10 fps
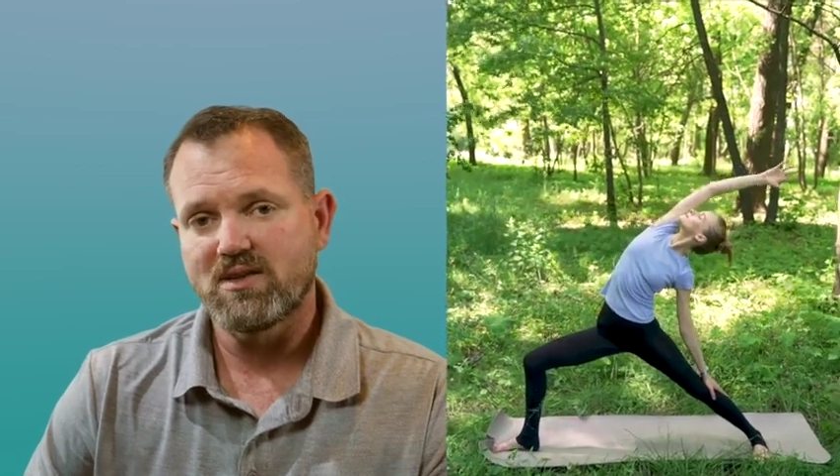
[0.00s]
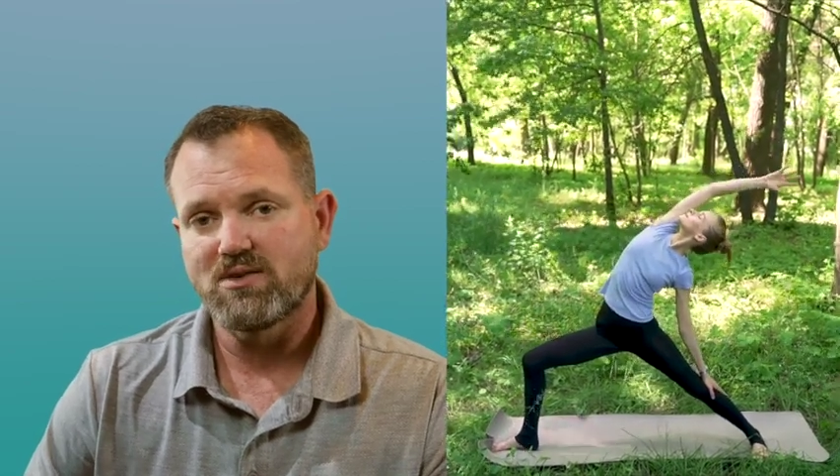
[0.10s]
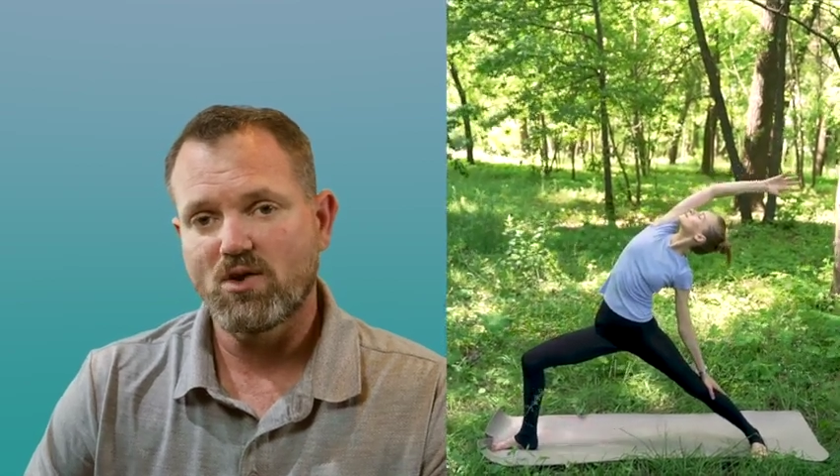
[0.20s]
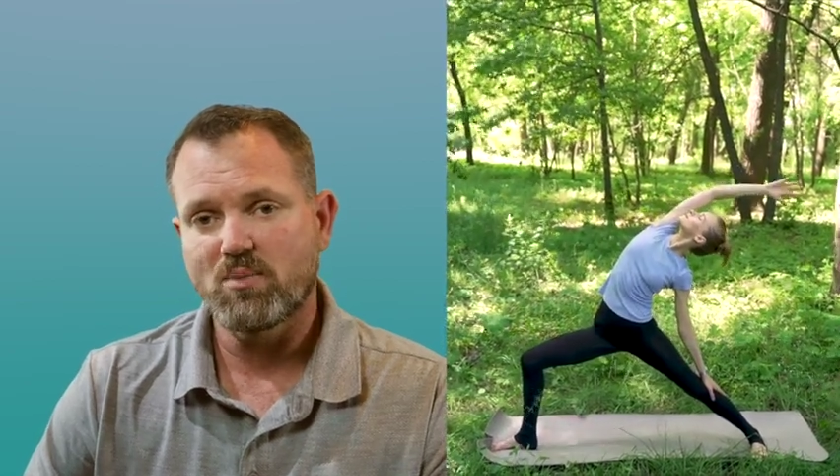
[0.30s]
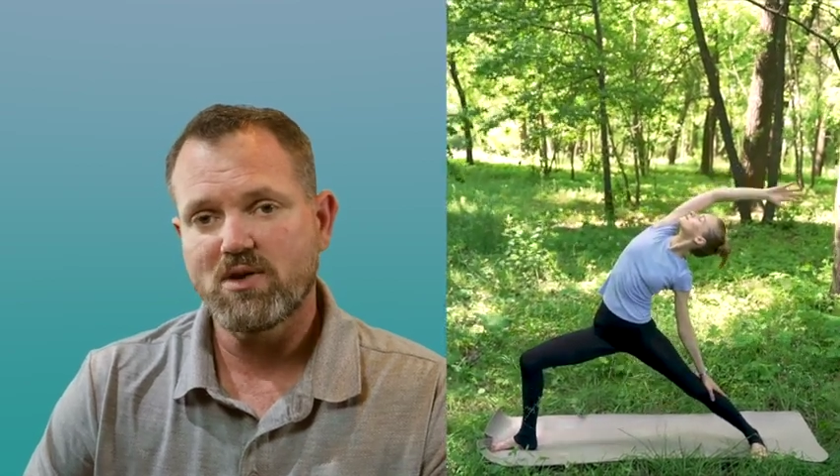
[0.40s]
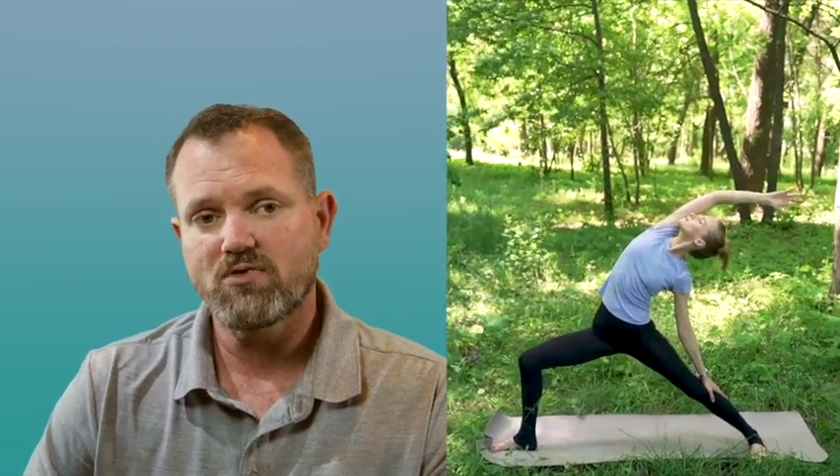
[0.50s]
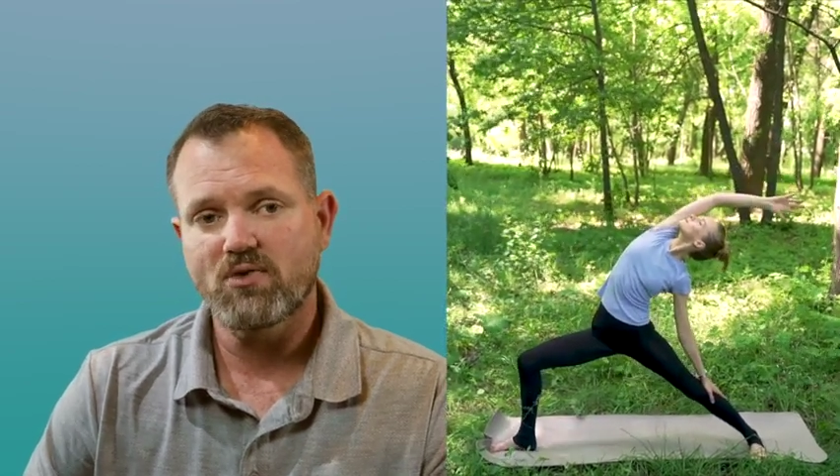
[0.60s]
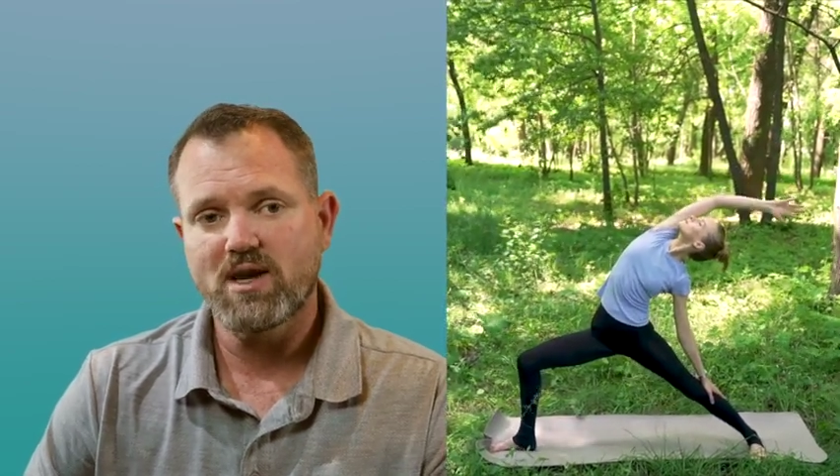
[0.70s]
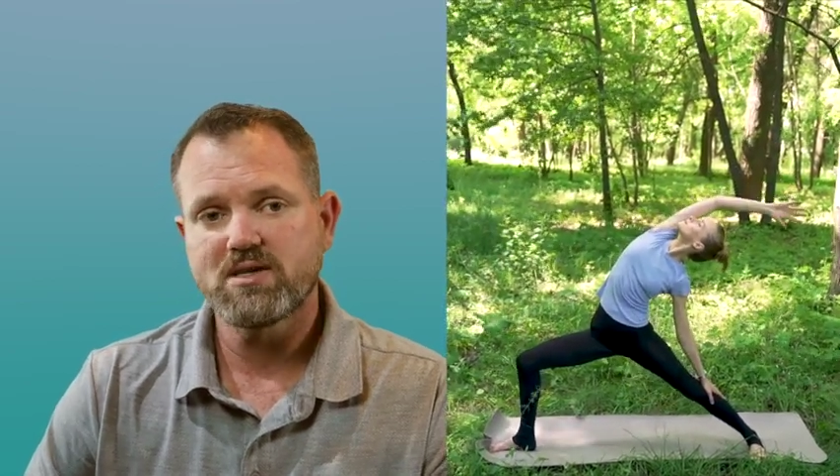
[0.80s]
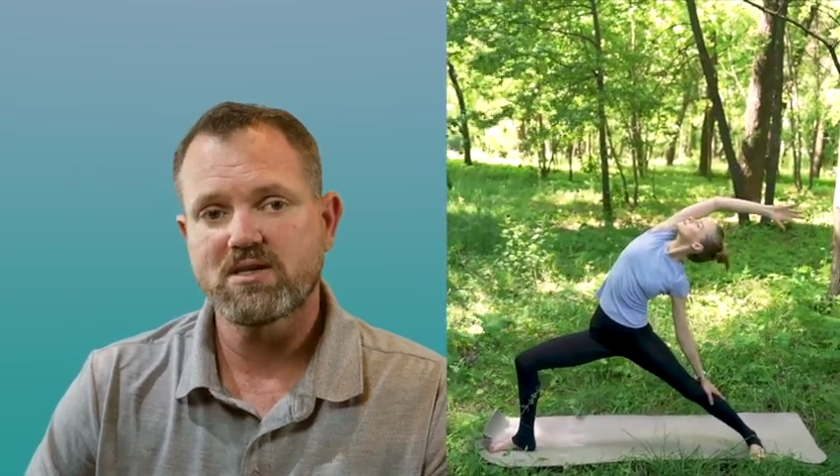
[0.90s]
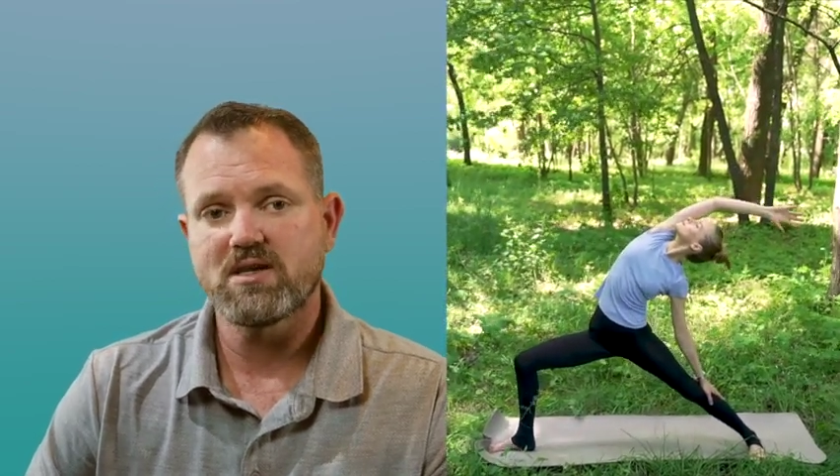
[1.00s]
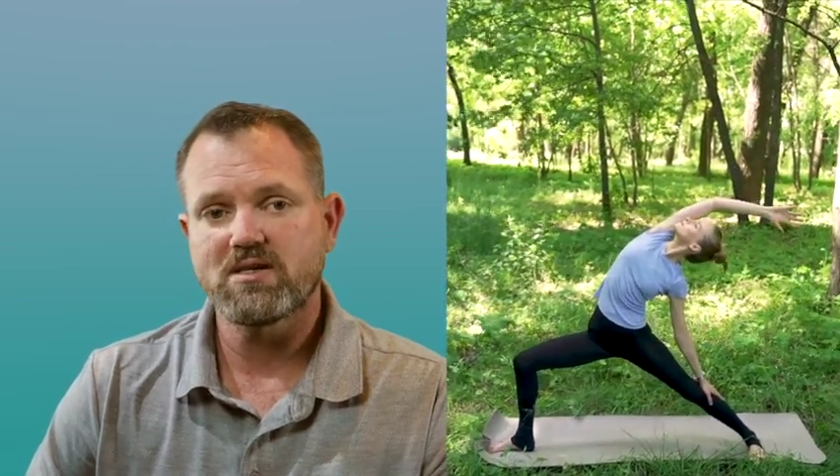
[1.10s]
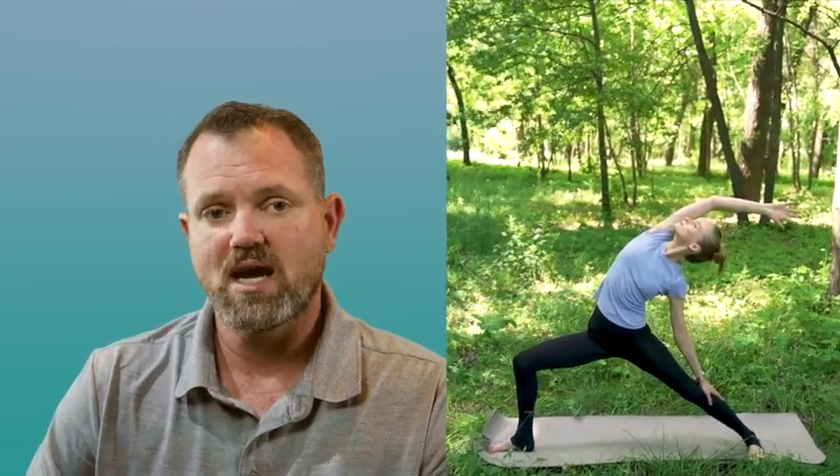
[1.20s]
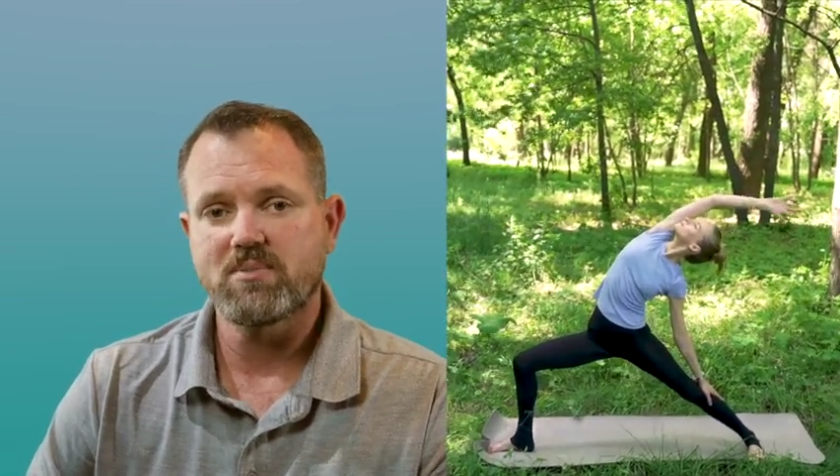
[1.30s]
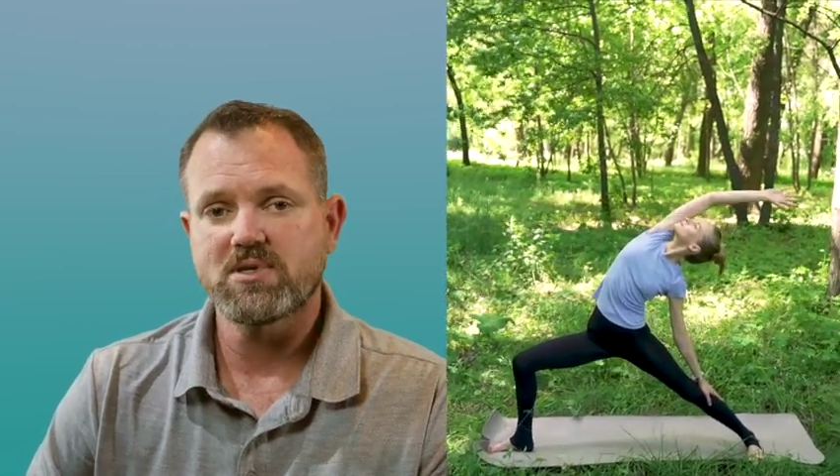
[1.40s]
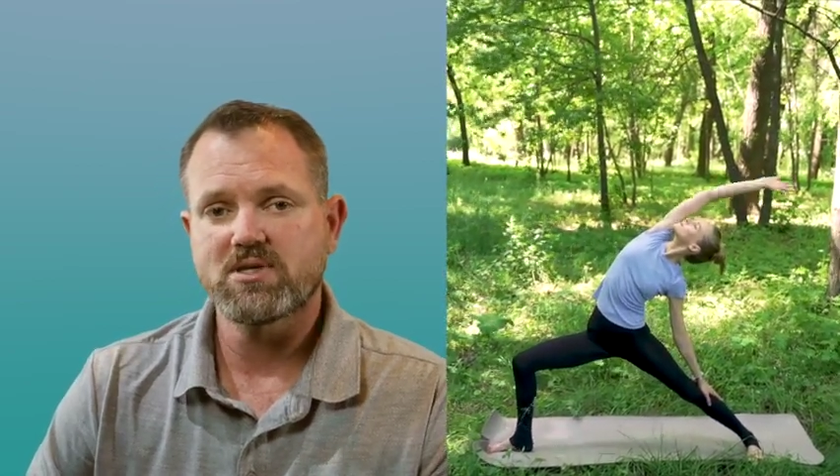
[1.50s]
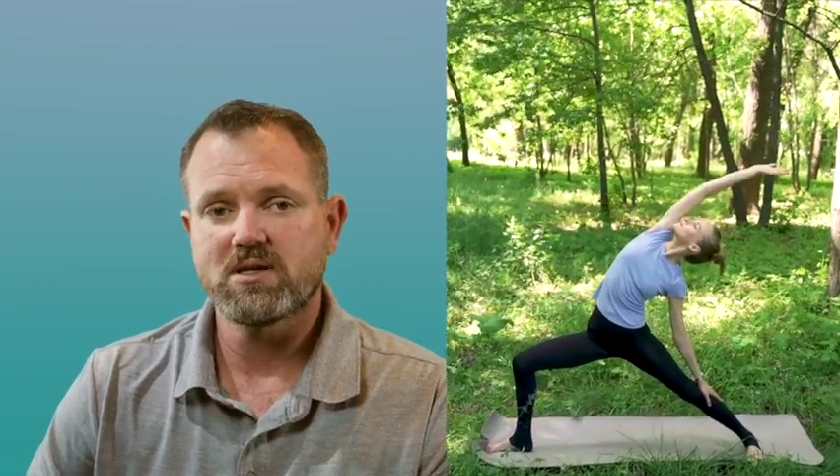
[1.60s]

don't be afraid to adapt to,